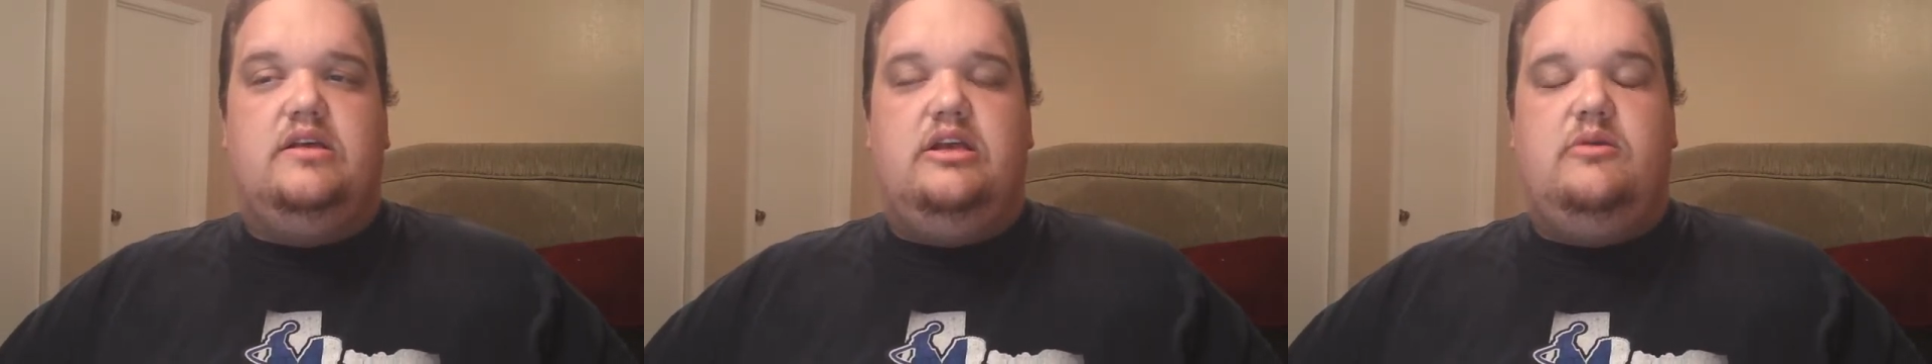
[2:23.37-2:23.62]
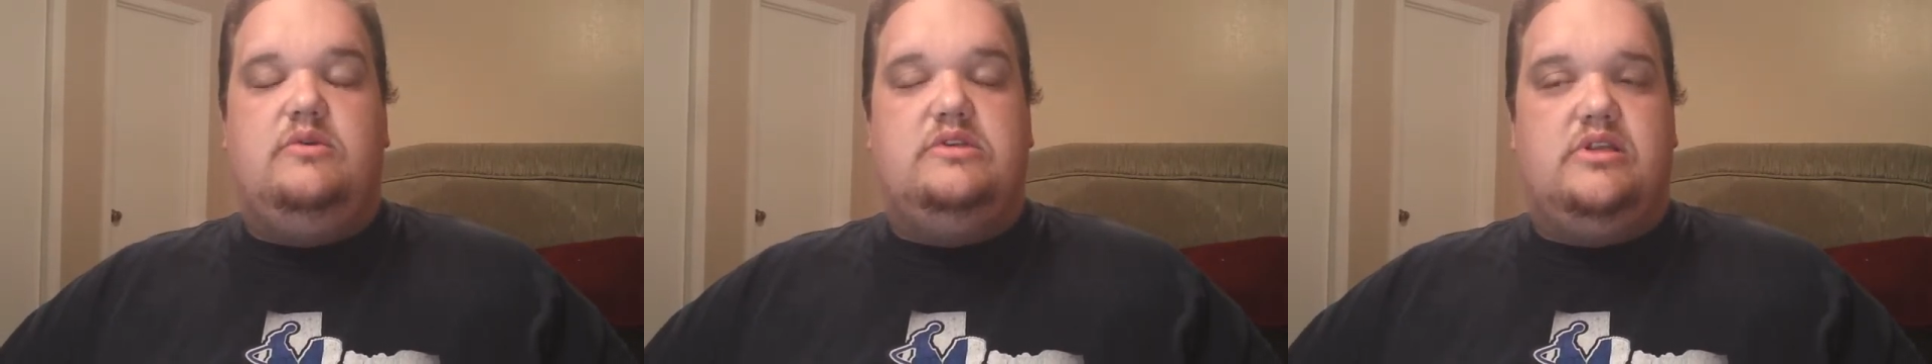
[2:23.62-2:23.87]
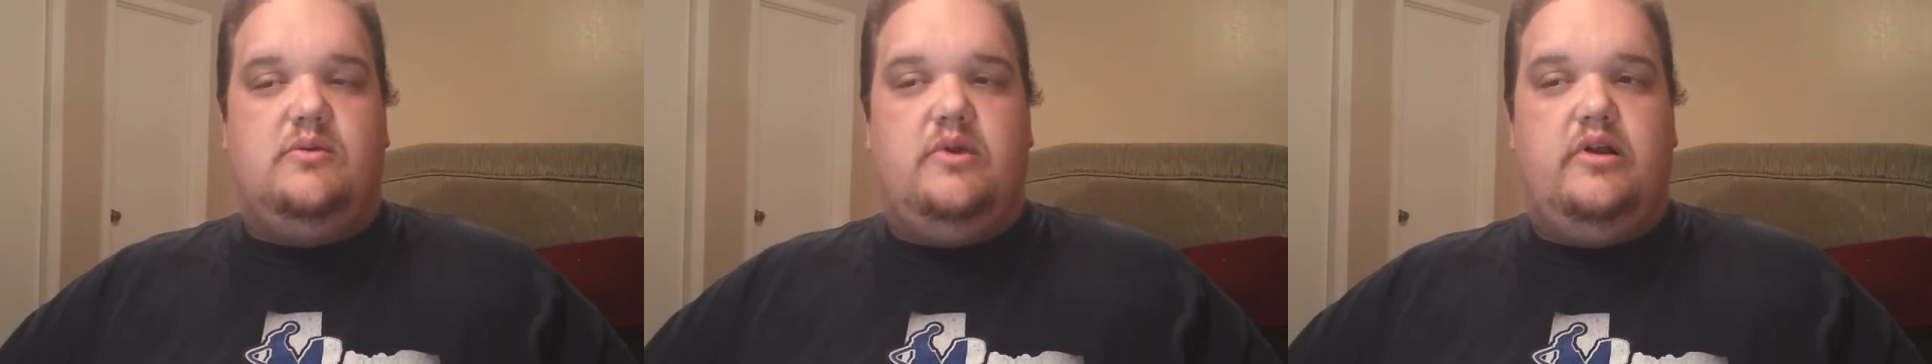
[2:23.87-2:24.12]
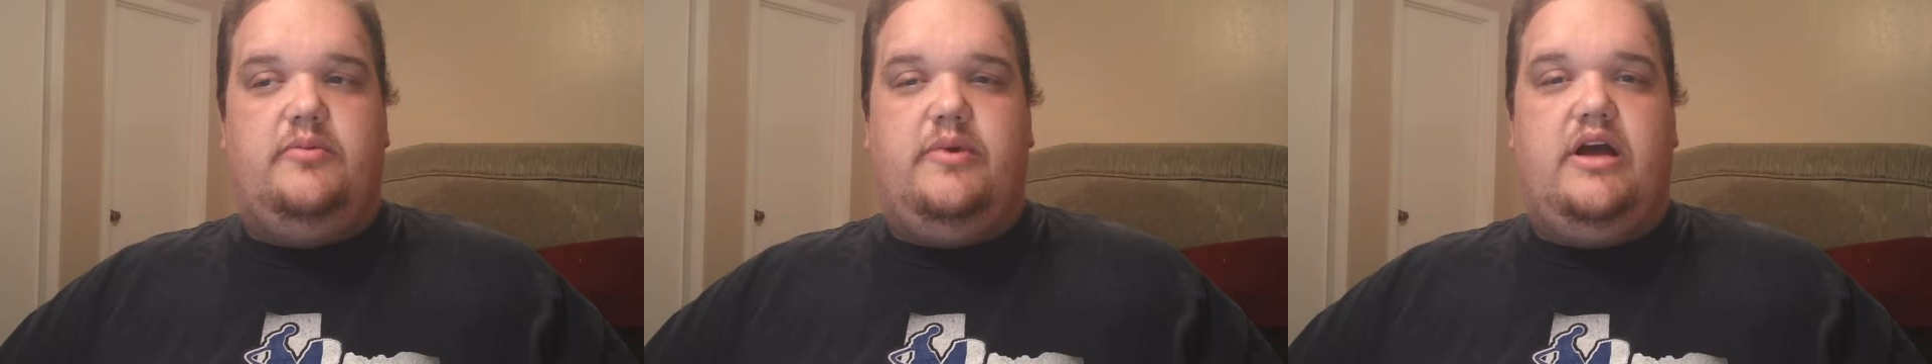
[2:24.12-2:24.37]
he must
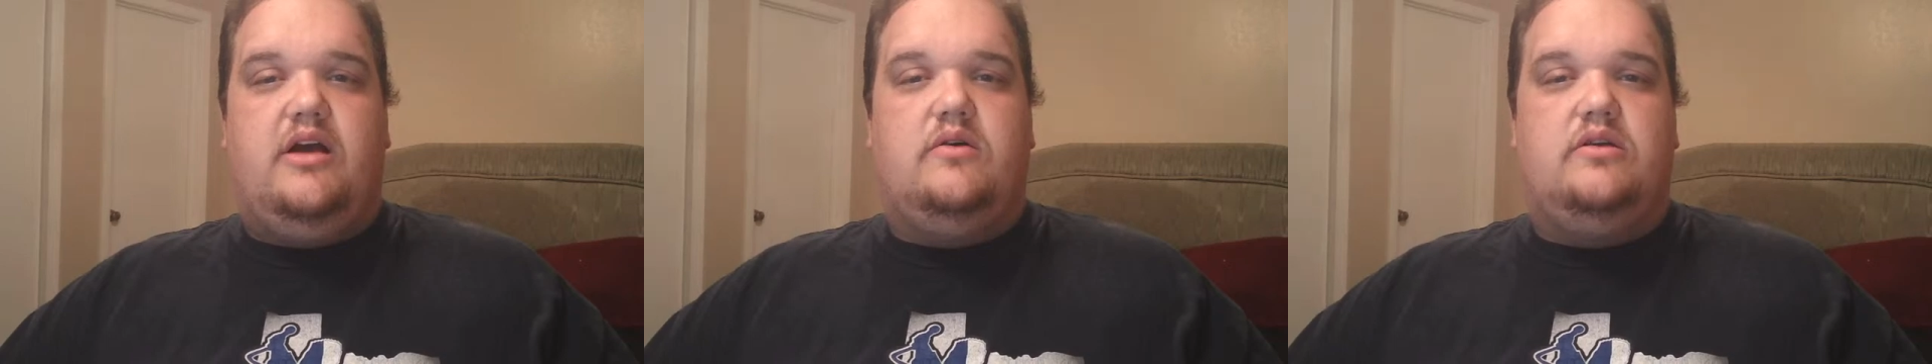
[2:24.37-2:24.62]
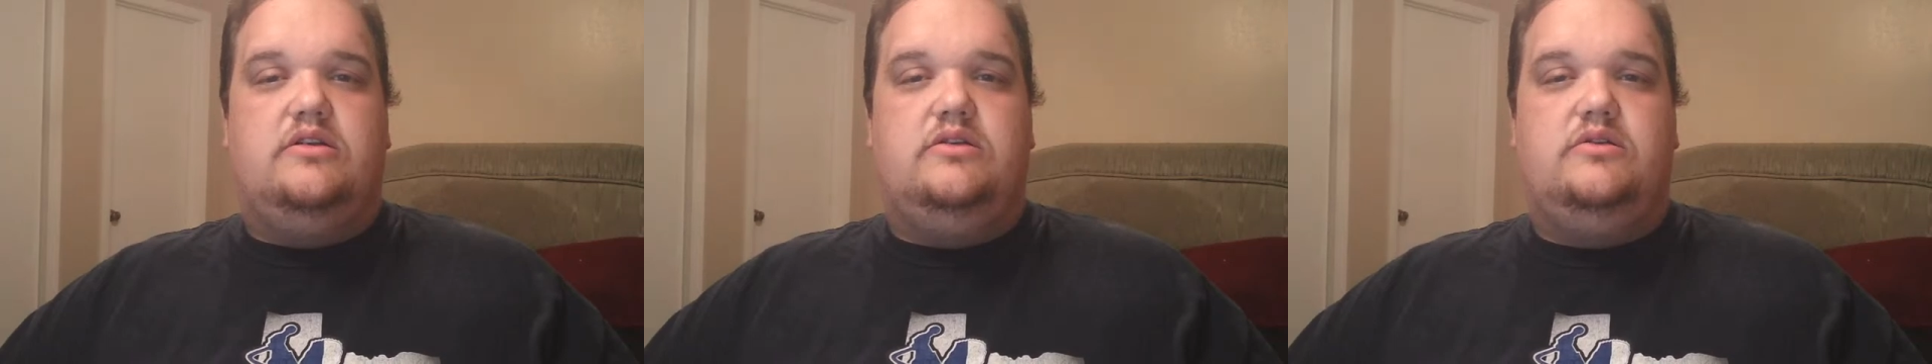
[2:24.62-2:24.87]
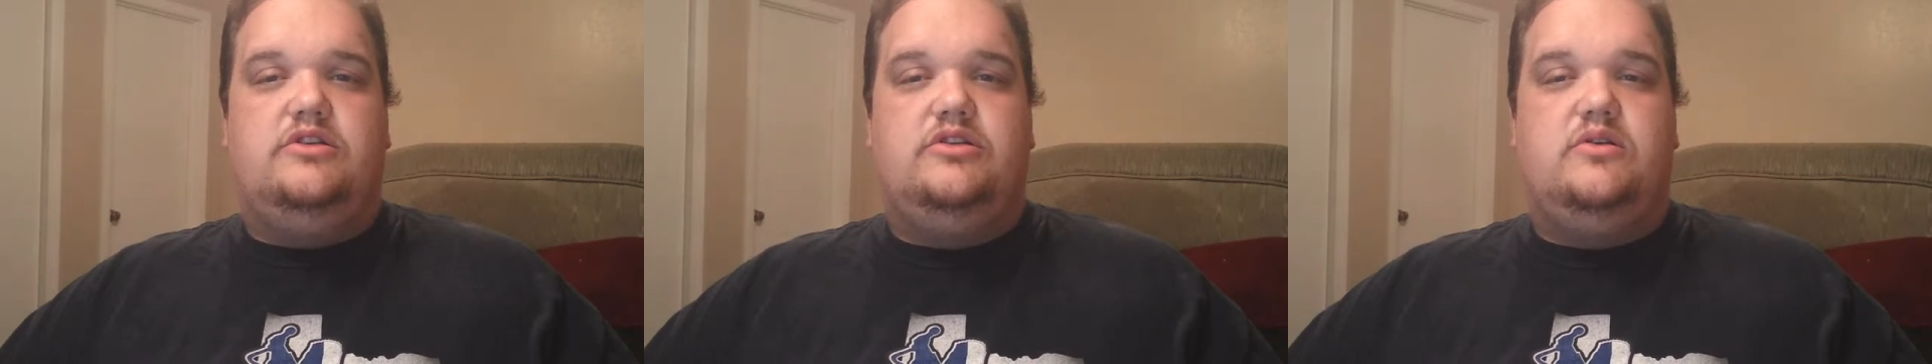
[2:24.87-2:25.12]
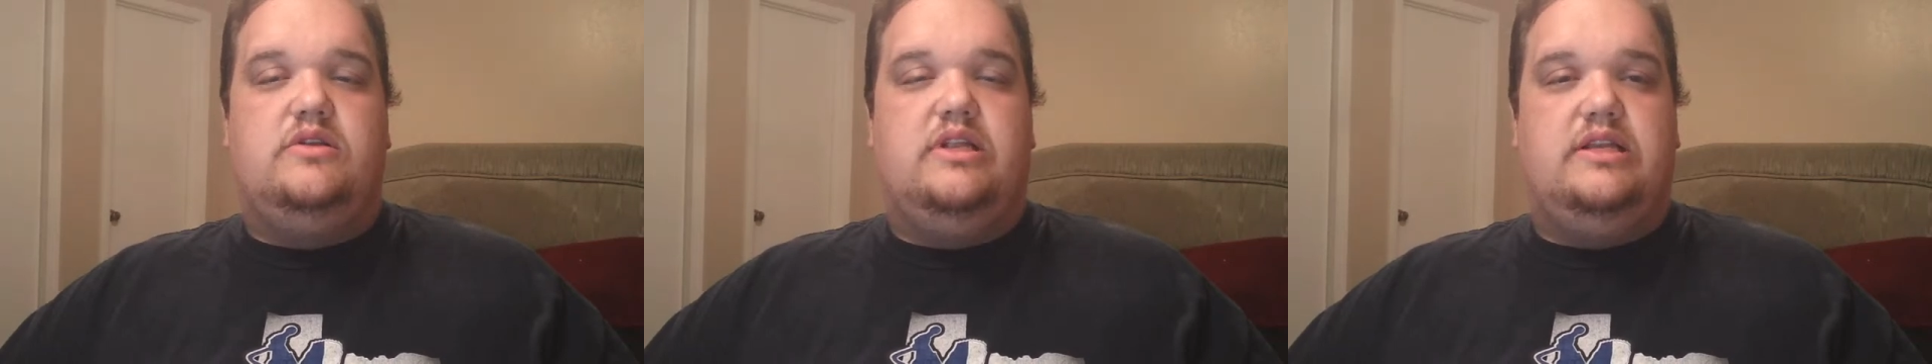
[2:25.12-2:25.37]
limit our power to
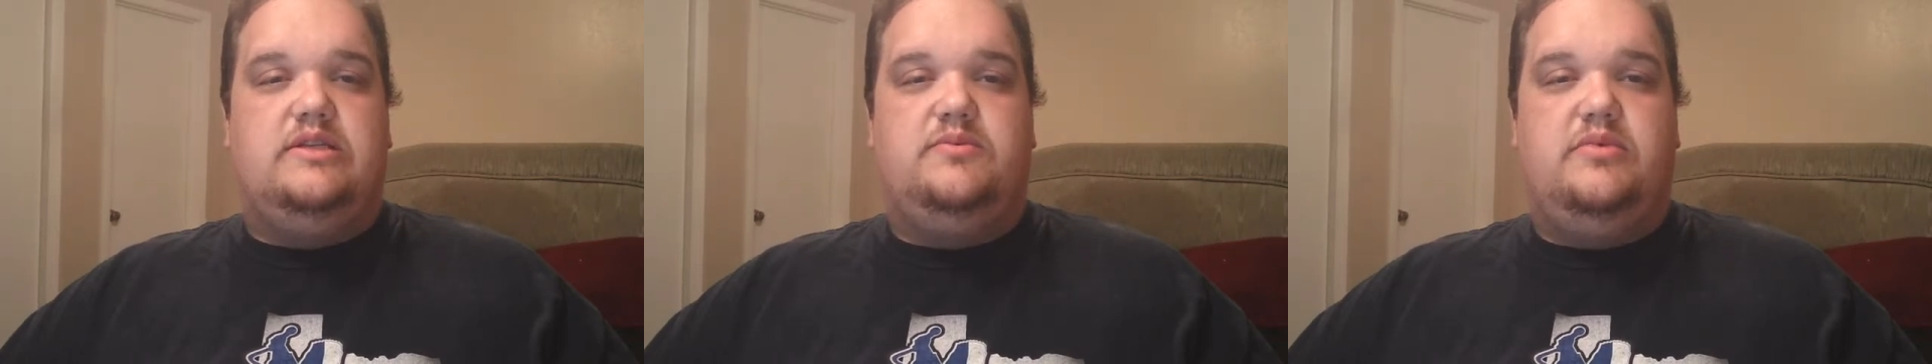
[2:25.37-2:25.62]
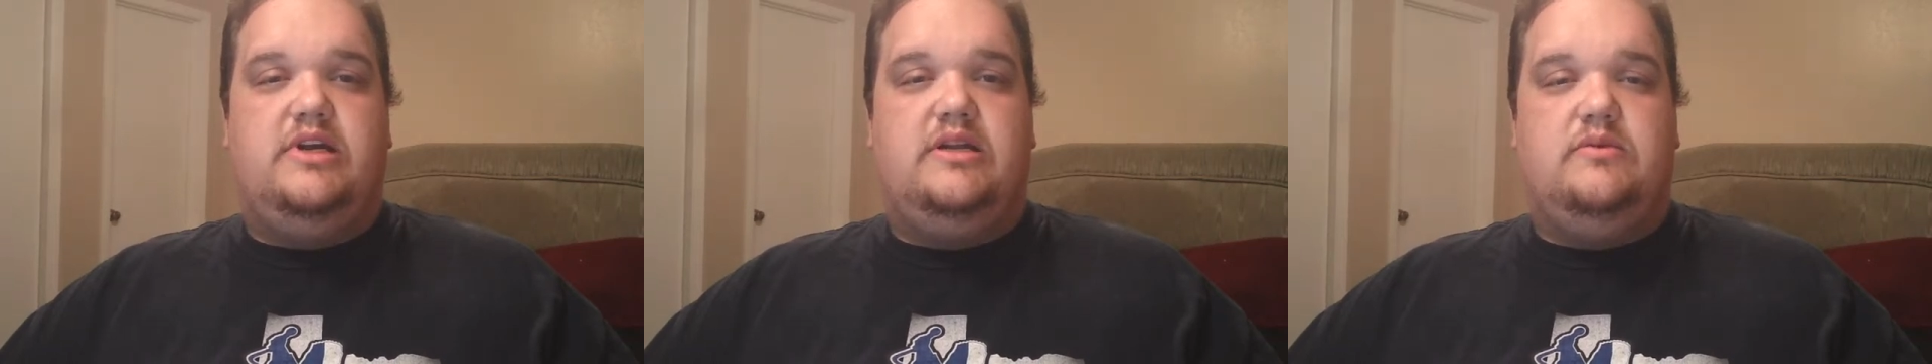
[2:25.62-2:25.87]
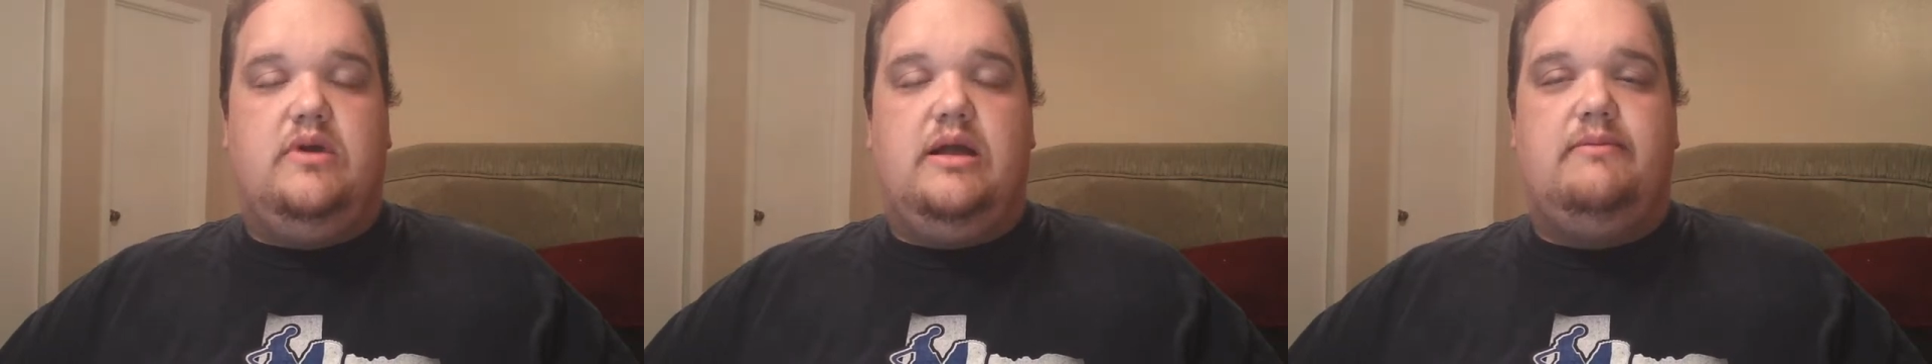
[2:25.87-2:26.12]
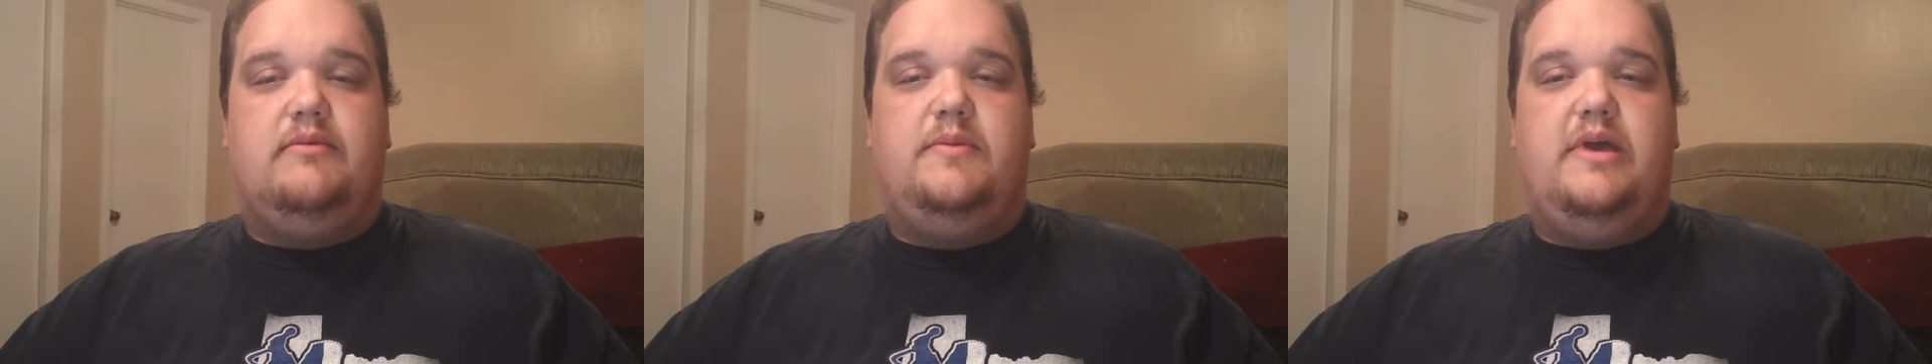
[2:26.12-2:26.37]
assure that his plan will
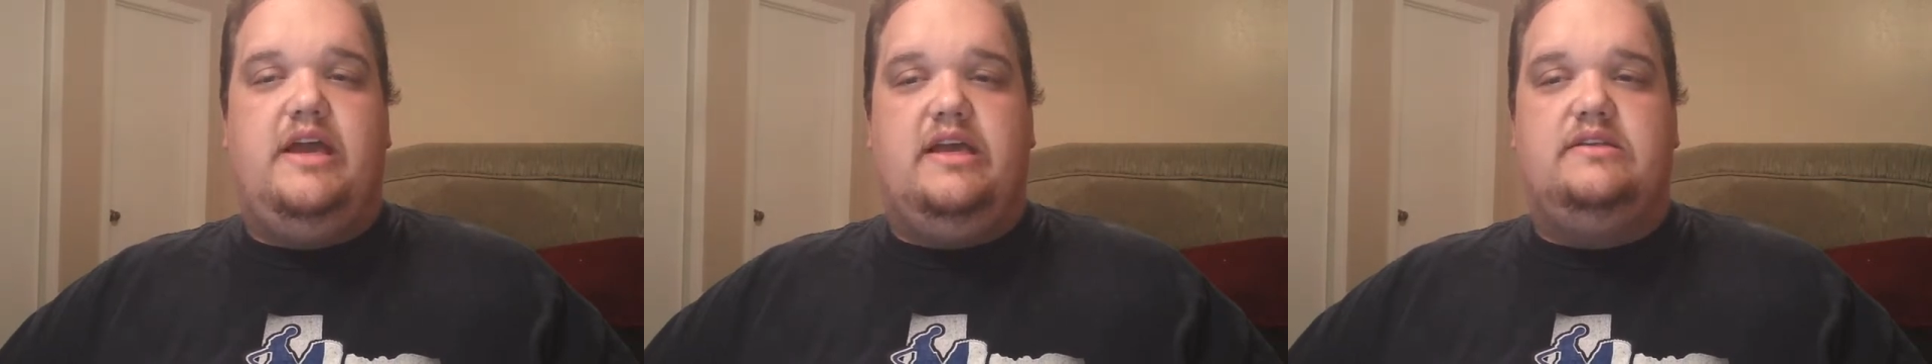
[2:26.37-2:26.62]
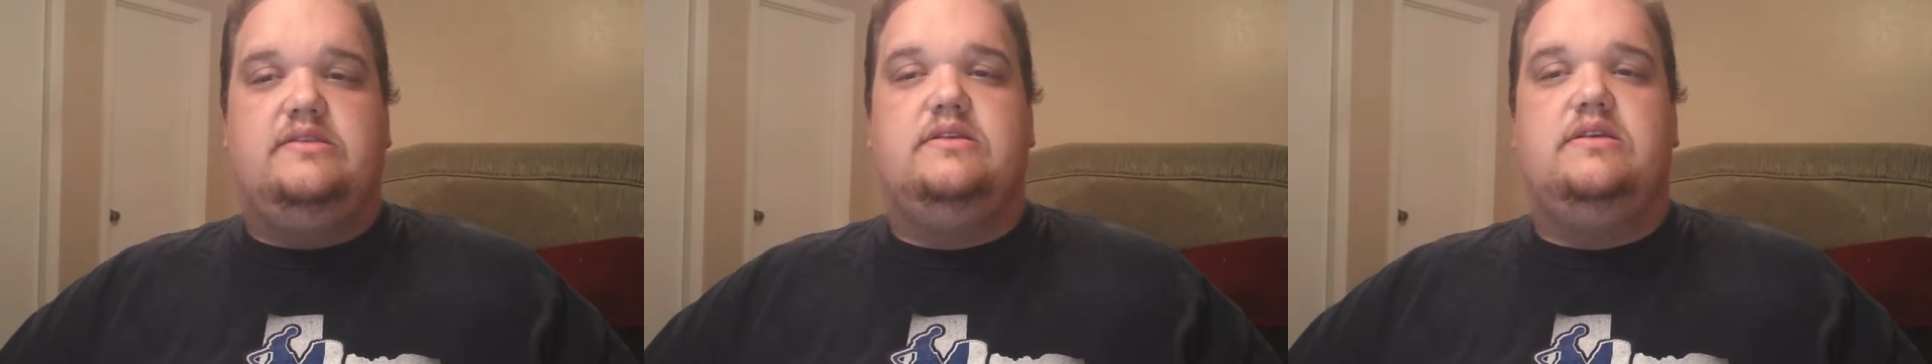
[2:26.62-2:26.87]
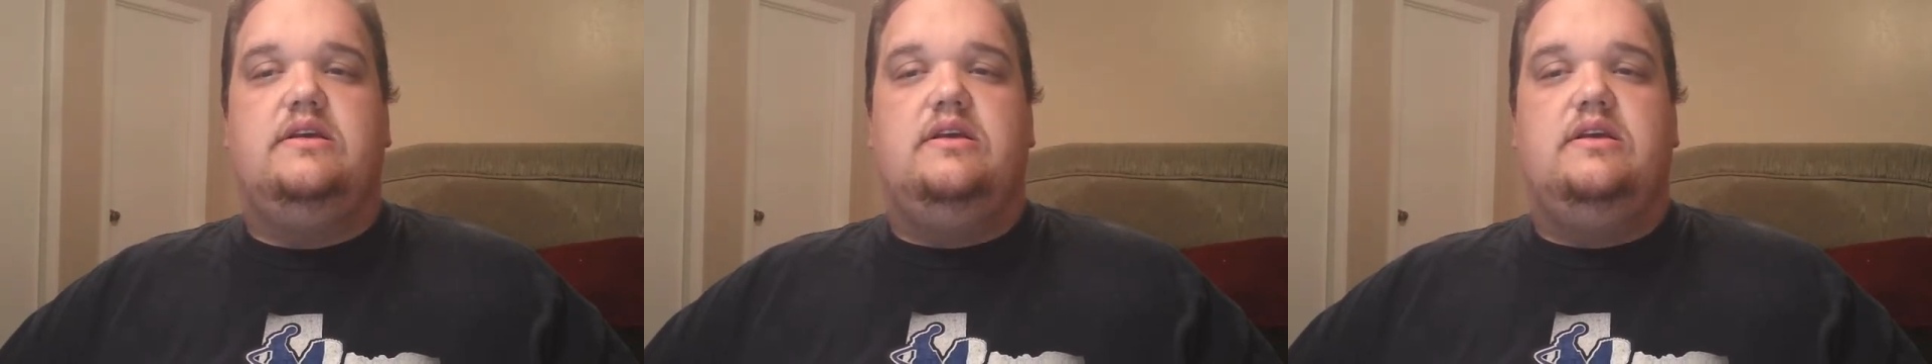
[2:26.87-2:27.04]
come to pass.